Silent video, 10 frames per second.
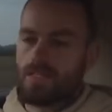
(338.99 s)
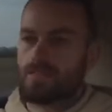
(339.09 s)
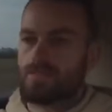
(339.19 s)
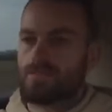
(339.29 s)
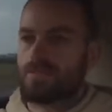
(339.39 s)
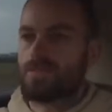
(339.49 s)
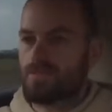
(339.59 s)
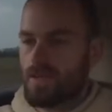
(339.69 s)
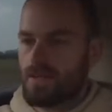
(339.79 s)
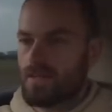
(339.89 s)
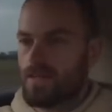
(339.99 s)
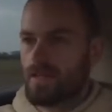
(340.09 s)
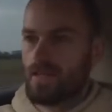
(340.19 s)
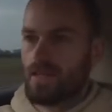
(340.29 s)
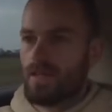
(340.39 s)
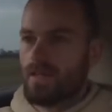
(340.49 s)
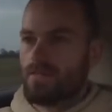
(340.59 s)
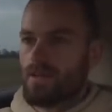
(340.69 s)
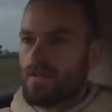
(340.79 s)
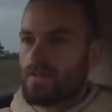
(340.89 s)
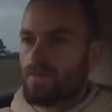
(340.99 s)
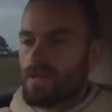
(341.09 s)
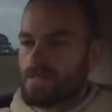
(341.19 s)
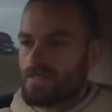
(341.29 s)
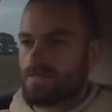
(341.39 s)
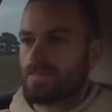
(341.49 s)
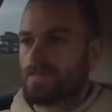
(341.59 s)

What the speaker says: It's very, very impressive,